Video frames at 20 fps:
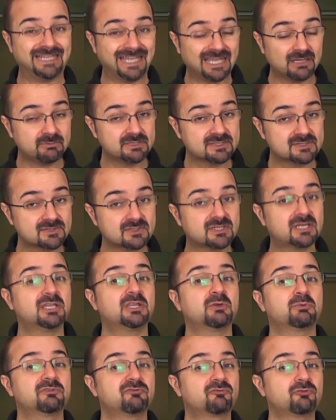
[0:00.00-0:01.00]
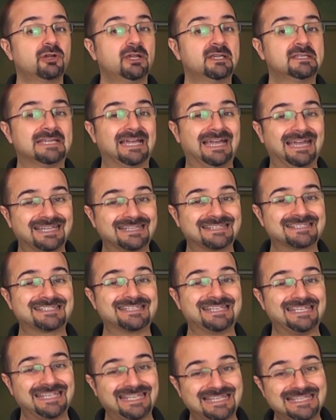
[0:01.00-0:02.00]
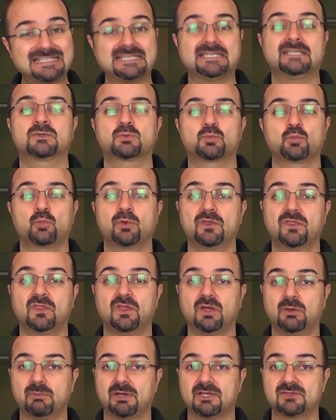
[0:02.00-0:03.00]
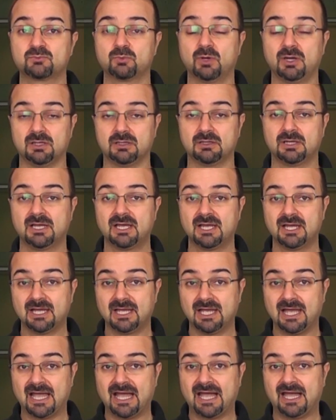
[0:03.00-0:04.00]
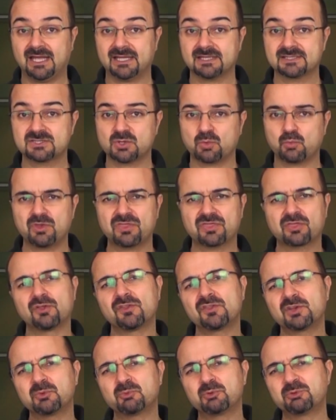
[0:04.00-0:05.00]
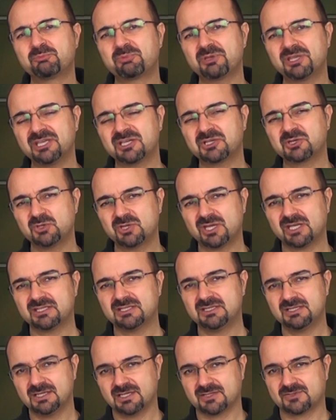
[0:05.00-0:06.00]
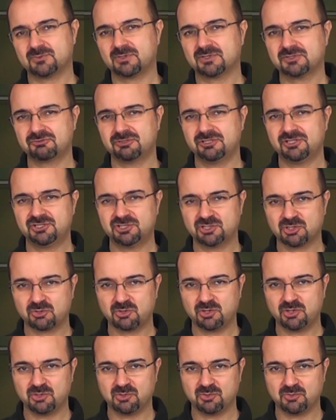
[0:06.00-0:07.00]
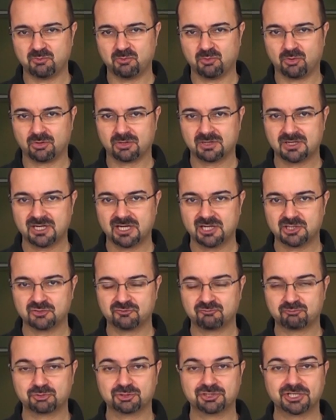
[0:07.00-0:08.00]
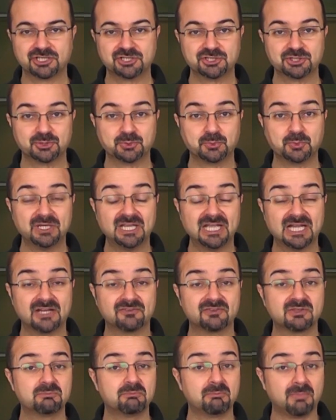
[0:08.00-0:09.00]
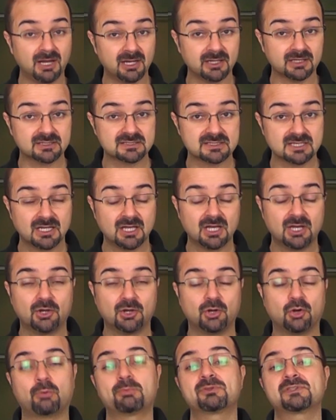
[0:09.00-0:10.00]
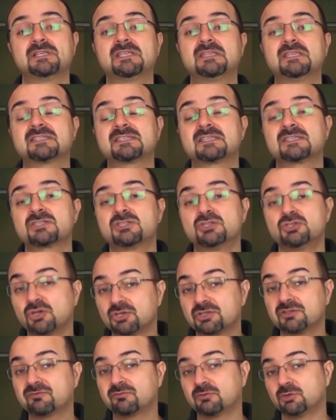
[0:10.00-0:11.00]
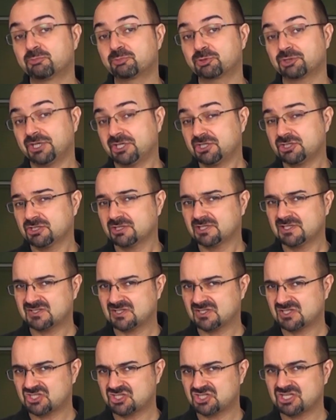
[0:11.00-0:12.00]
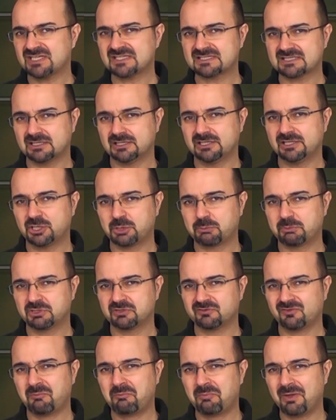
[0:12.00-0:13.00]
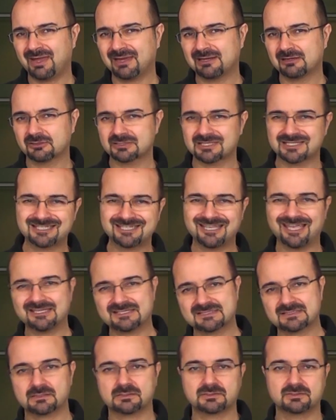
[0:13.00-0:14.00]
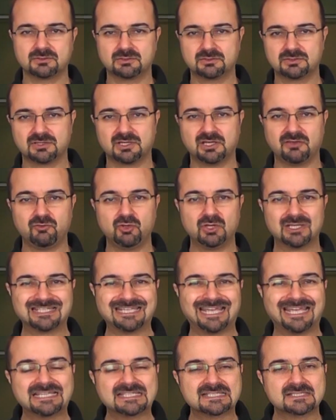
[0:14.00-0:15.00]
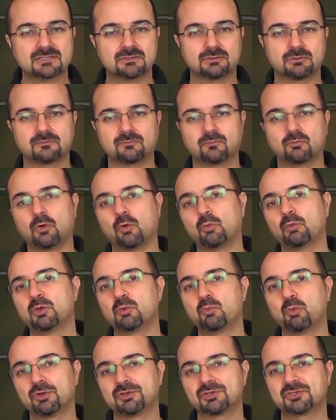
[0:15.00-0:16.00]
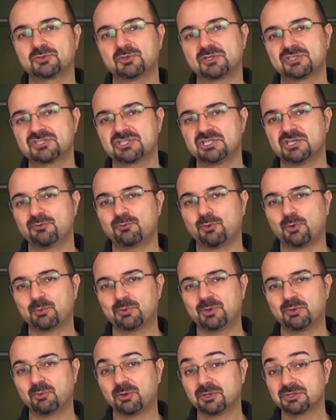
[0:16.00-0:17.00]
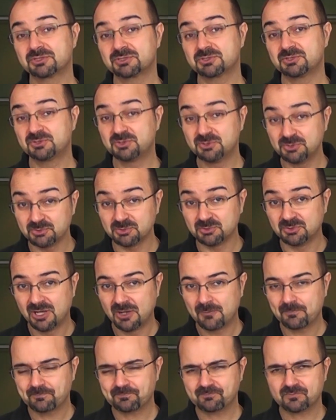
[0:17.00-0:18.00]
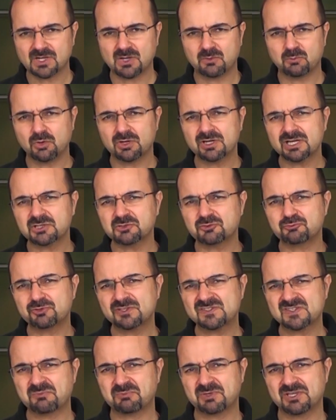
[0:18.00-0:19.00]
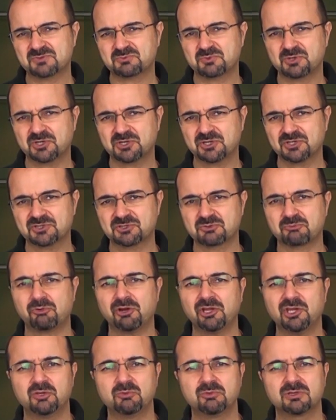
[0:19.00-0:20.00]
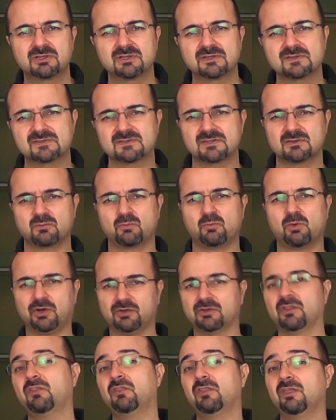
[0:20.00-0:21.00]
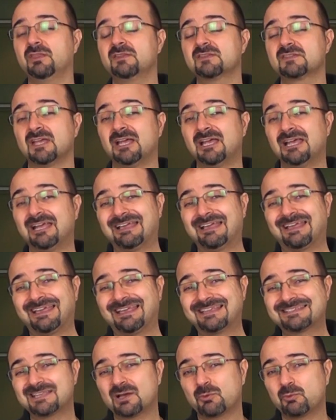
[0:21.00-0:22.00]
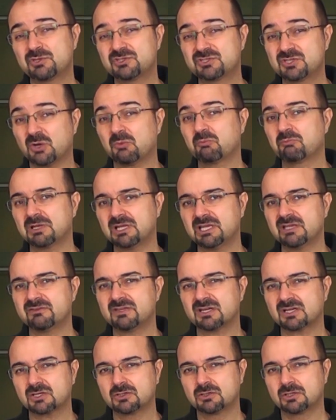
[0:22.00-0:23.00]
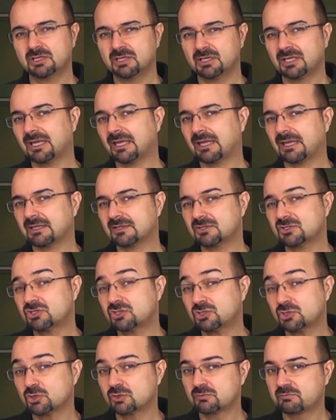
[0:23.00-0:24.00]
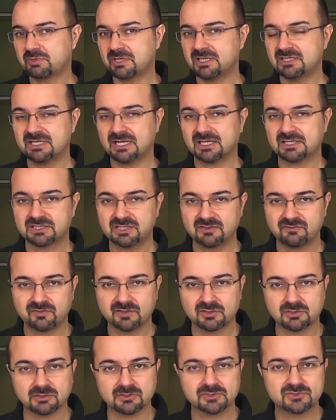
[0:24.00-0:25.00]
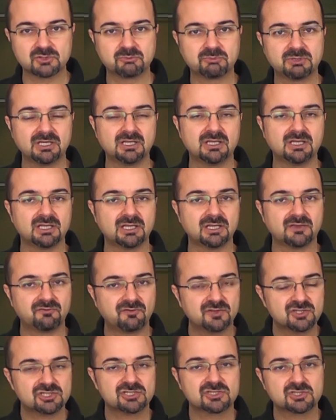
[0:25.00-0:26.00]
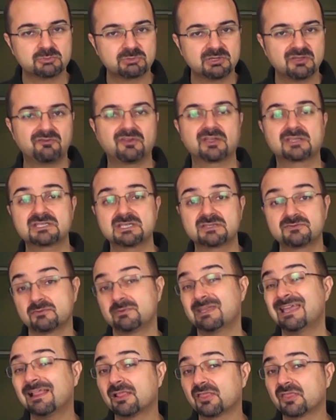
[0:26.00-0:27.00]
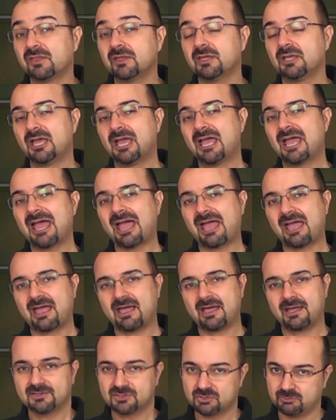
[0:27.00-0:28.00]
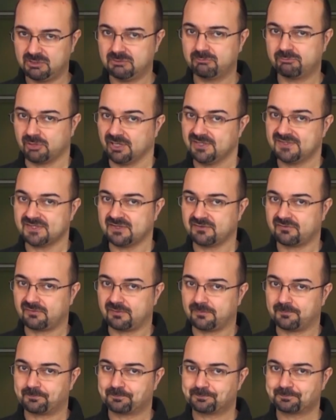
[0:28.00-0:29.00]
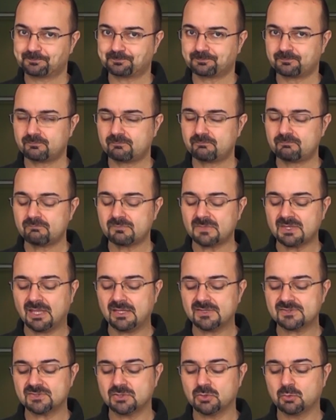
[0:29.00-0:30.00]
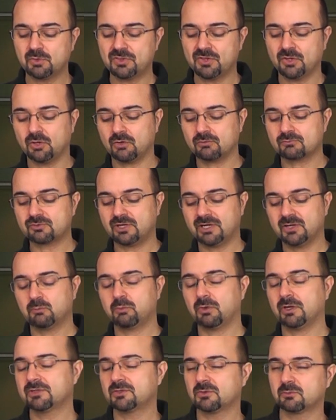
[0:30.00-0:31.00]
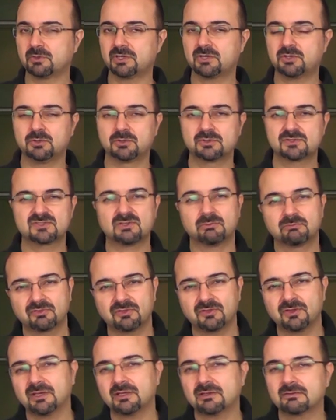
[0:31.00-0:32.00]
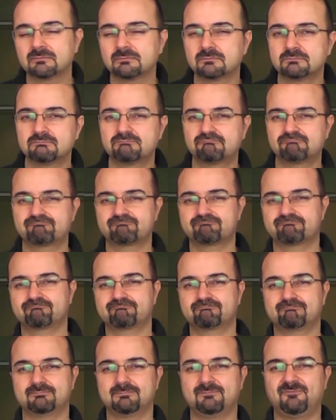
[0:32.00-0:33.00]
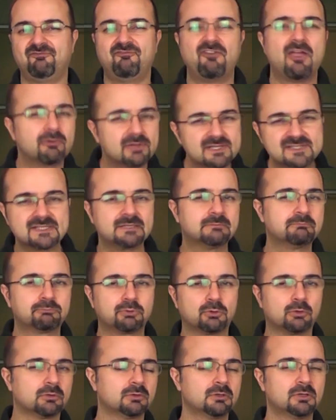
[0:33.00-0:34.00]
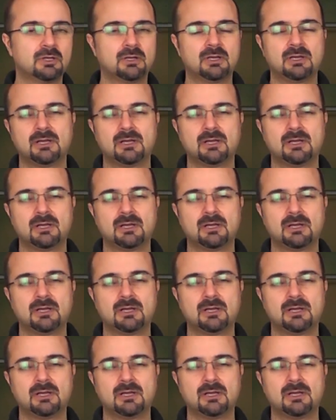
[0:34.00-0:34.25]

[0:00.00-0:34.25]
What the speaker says: gaming together with friends and eating with them as well. And we thought that it would be a good idea to actually show you what kind of production we have in mind. Obviously, this is not a full production. This is just a little bit of a pilot, a test, to give you a taste of what we want to achieve, what we want to do, and what kind of recipes we're going to bring you, because one of the things is that we don't believe that cooking should be that difficult to be efficient, to be effective, to be healthy, and to be impressive. So we thought, right, why don't we cook something very simple,